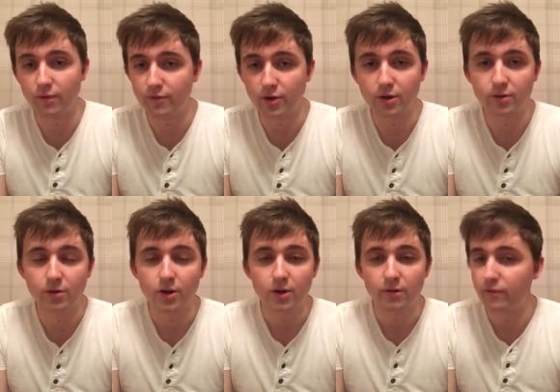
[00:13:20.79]
a few
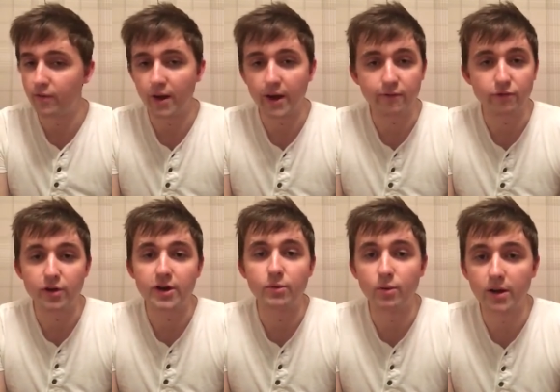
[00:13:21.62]

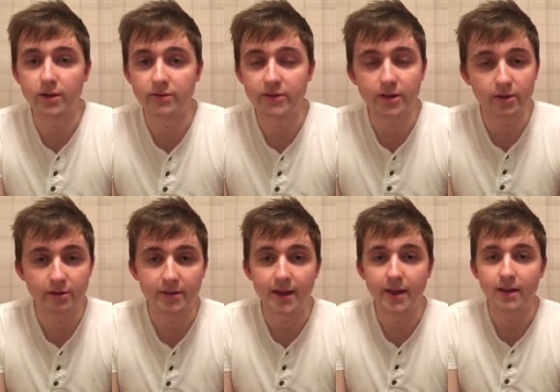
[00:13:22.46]
33 to 1s here
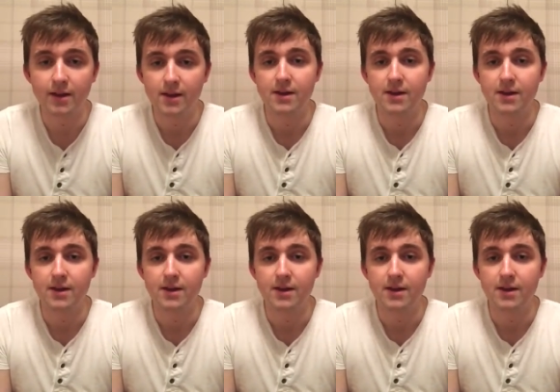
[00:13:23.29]
and there,